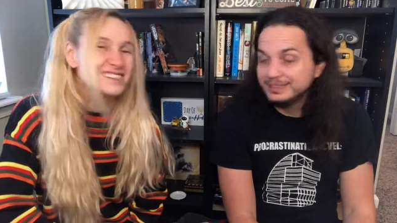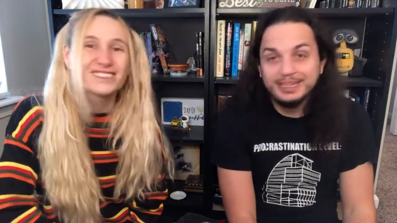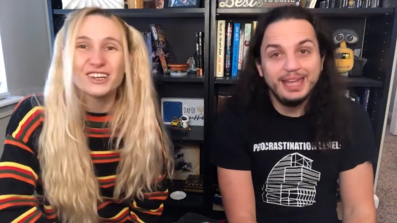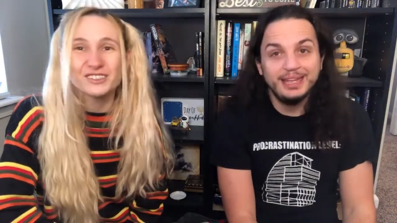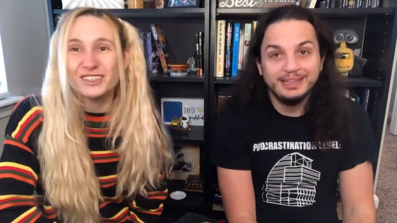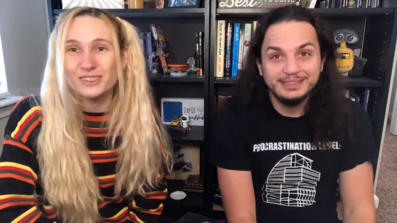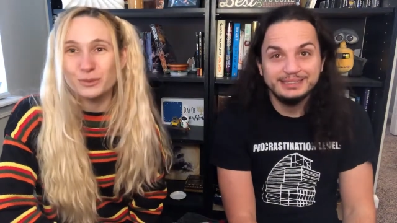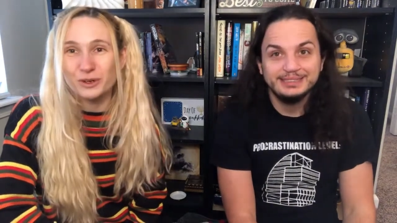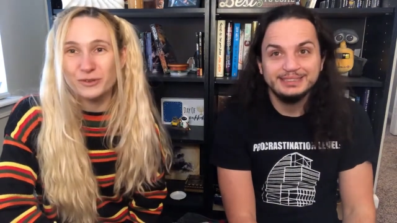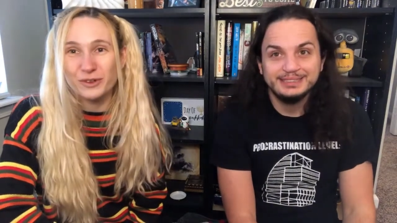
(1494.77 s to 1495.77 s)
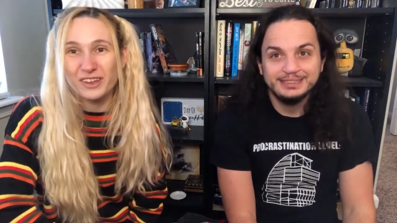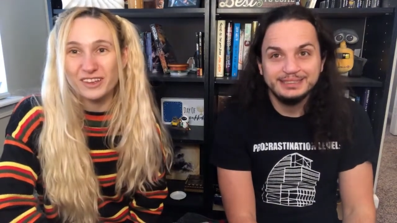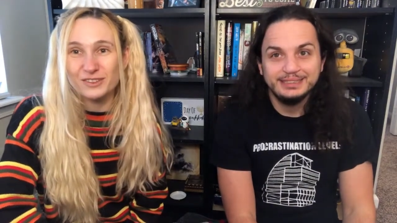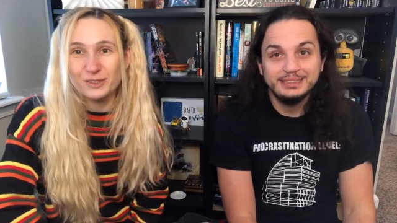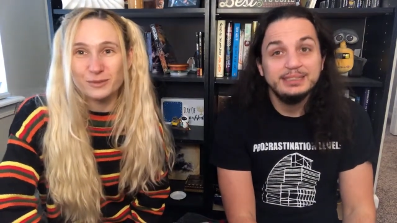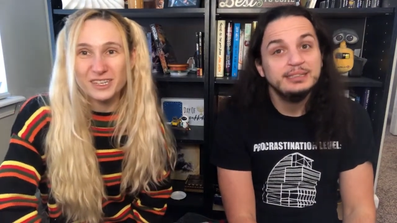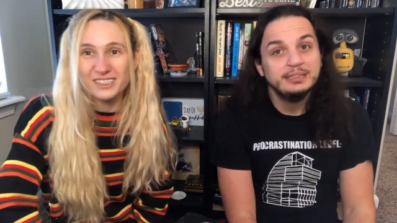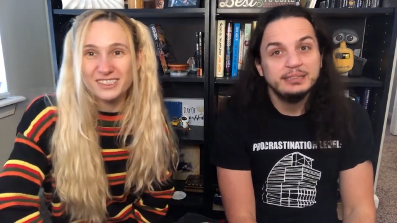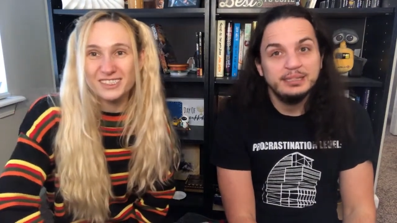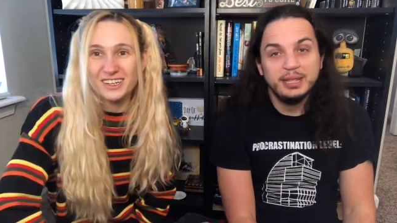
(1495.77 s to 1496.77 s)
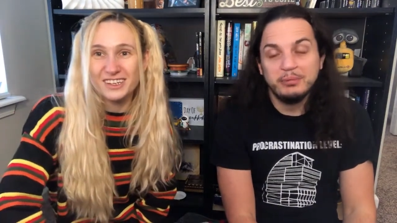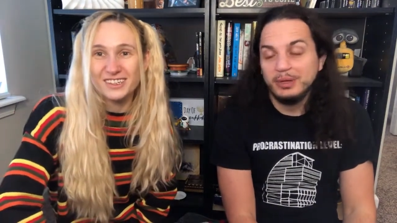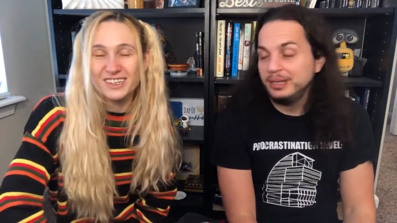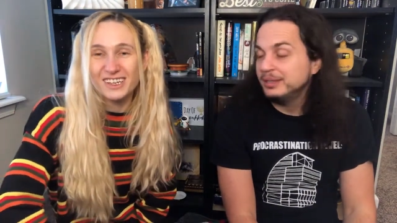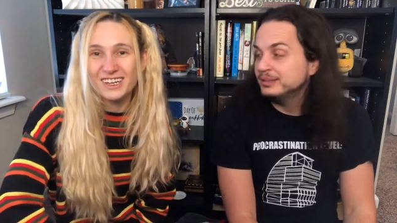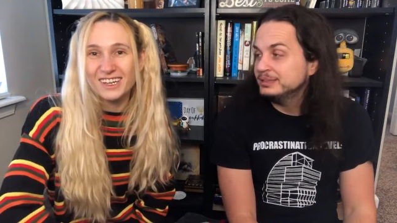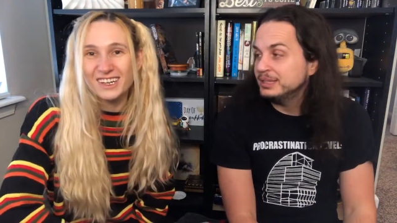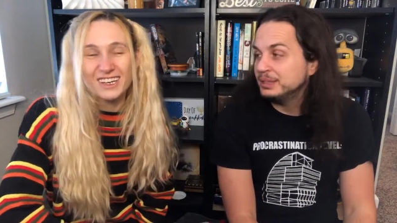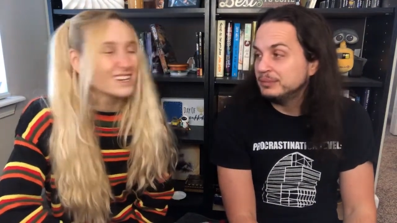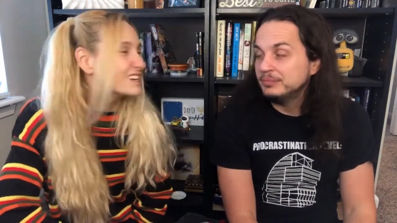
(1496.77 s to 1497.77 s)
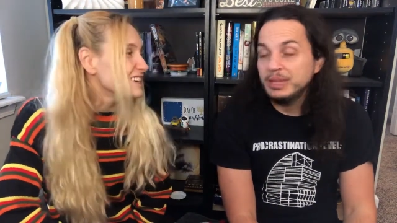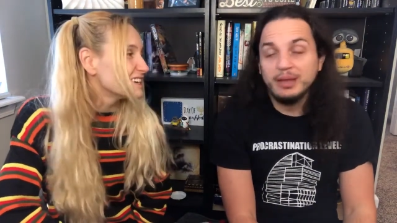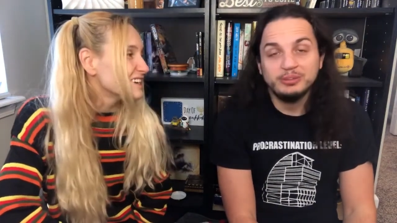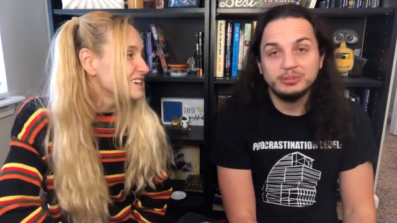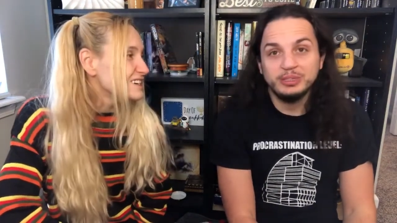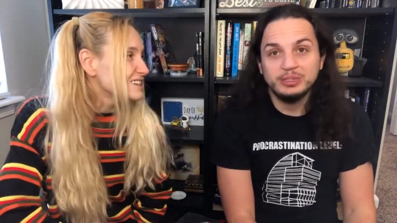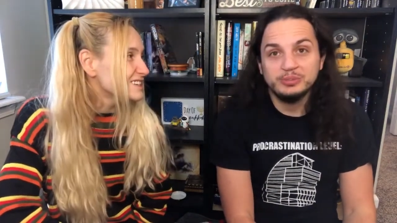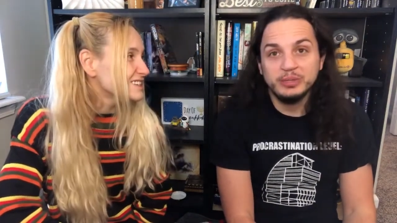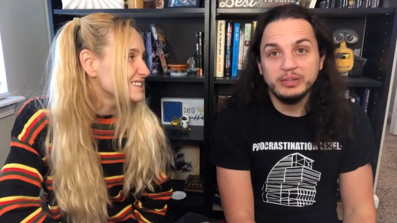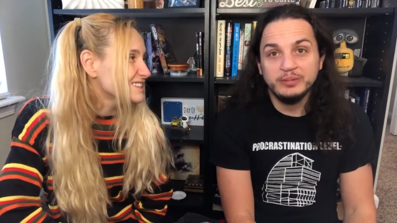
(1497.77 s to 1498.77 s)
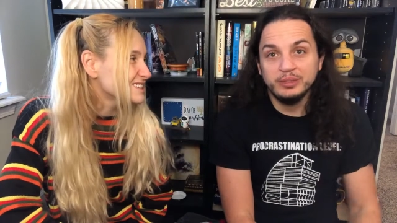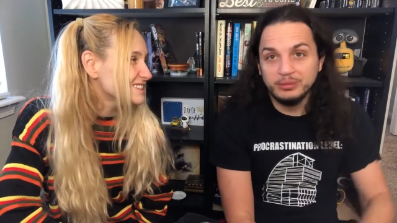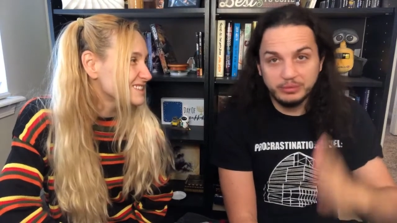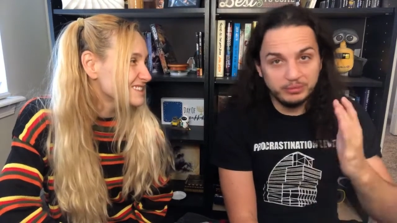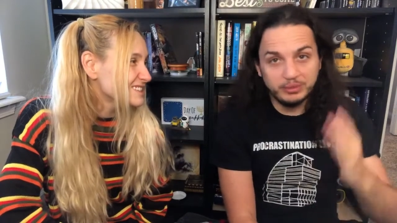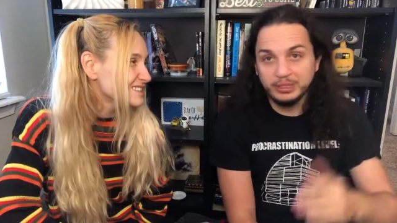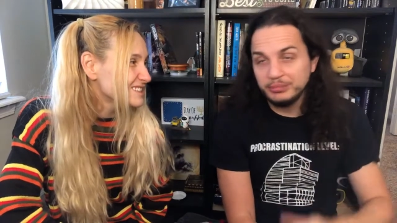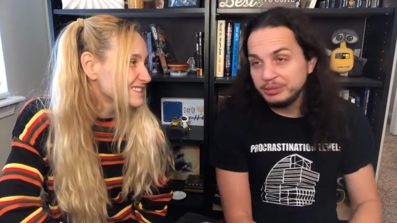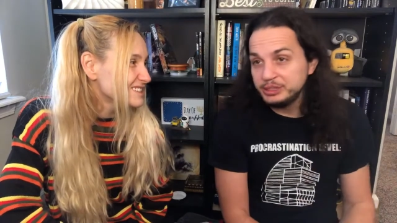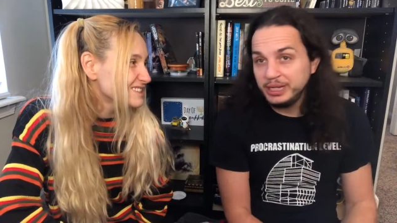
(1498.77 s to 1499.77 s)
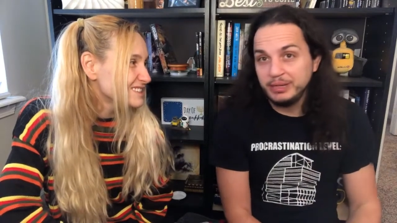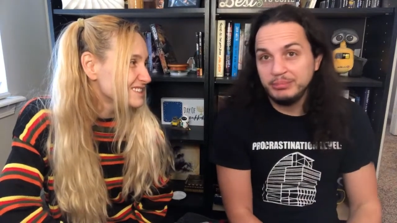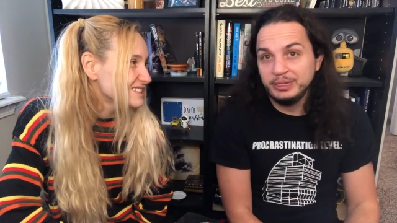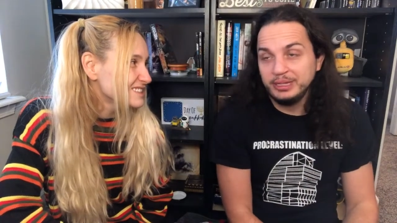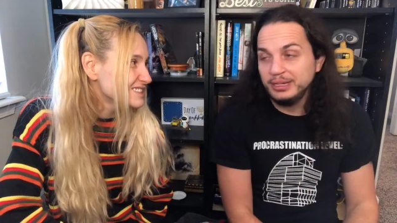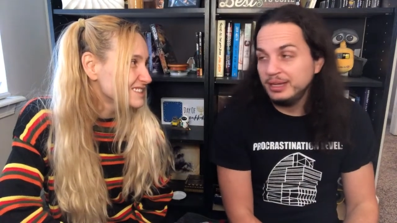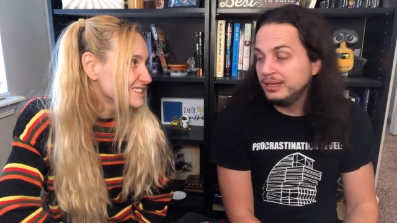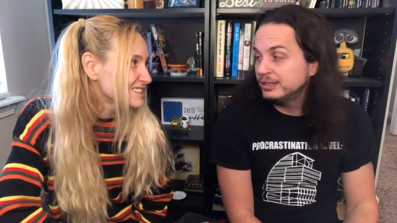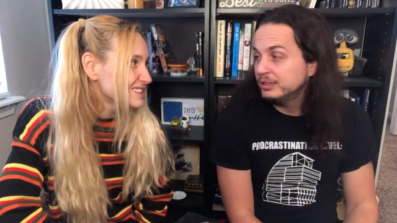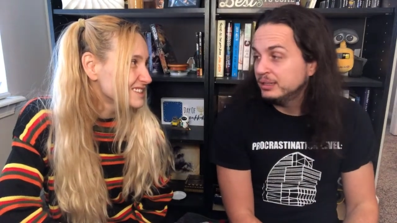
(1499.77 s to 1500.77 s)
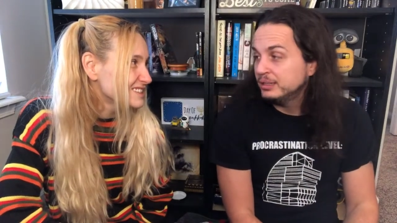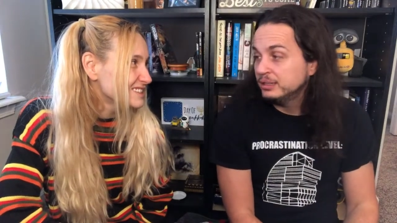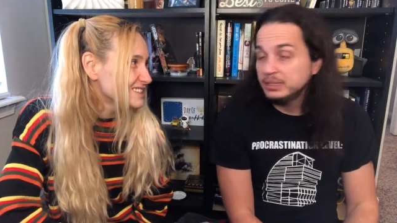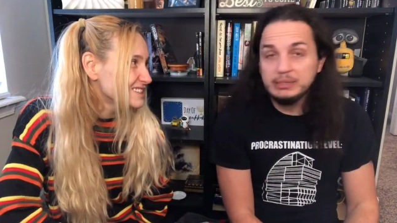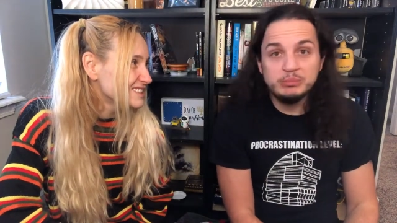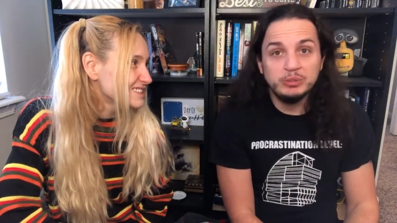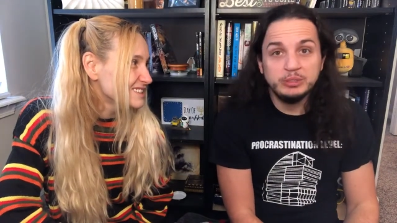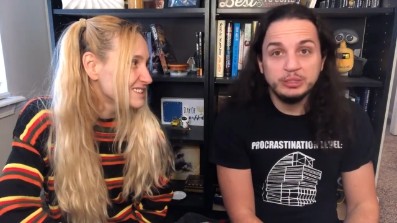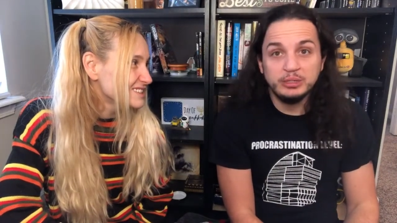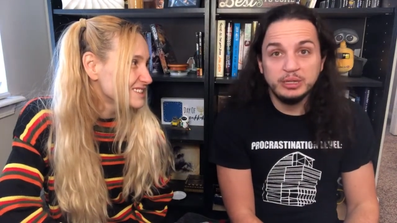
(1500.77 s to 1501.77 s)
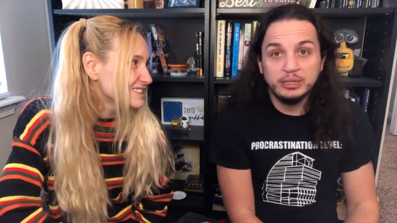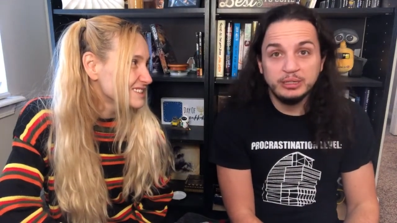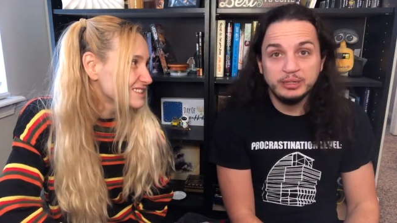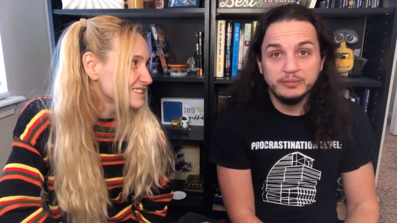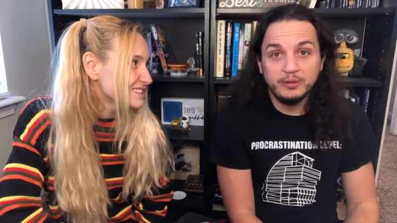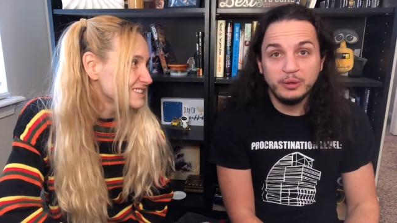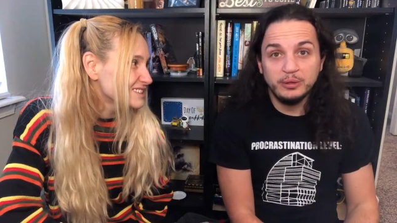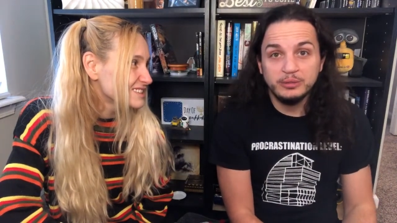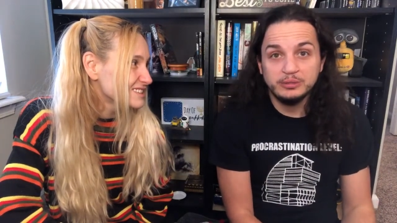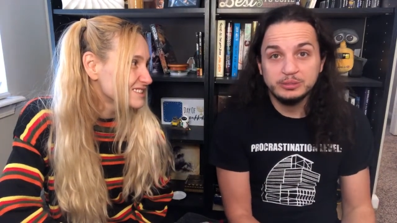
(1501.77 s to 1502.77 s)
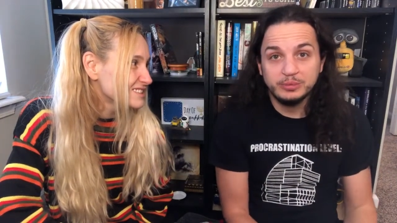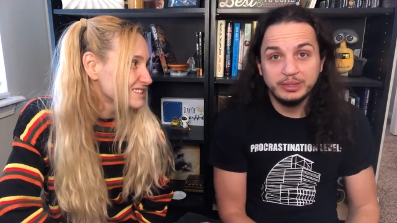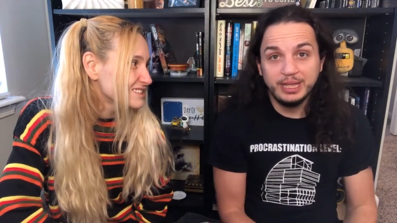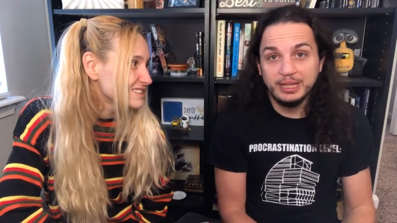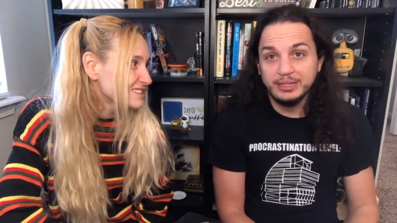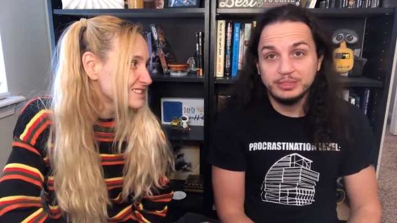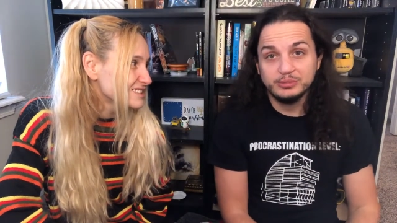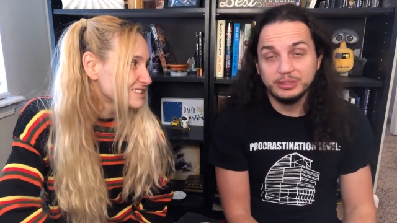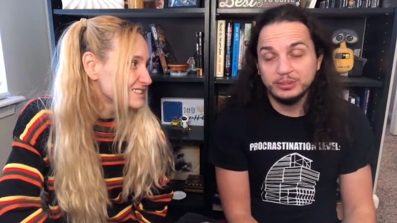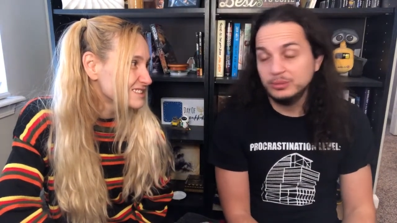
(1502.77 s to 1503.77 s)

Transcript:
Speaker 1: no, it's it's wonderful. Thank you so much. So, anyway, so that was really sweet of you, and we really appreciate it. But uh, keep doing your uh, your photos with that. That's really cool.